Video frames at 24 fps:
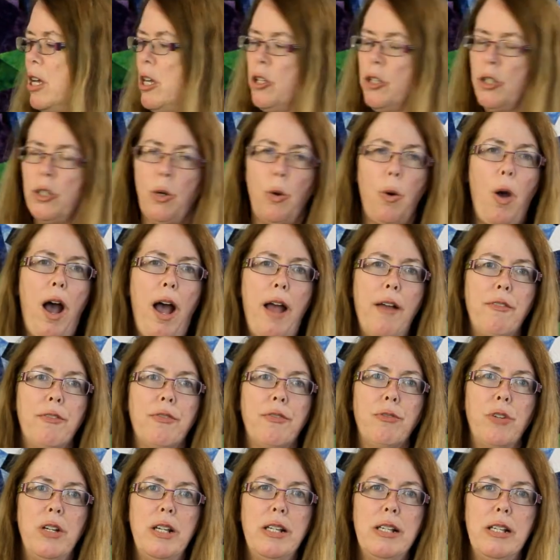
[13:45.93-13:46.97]
So
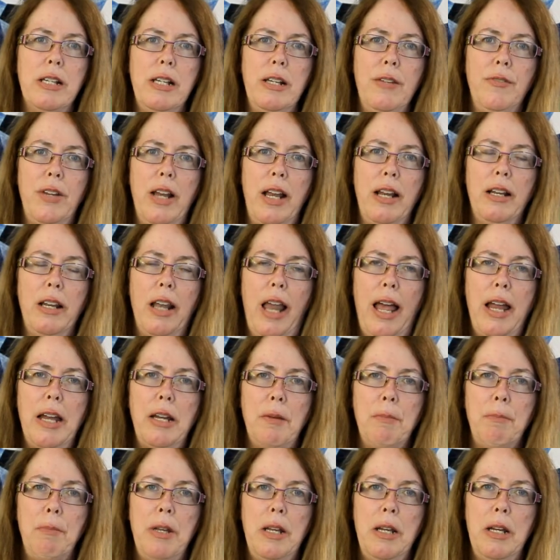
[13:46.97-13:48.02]
I've received a
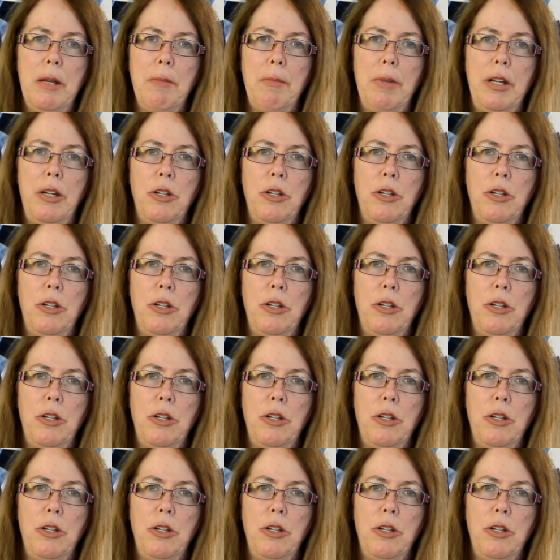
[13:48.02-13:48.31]
light, medium,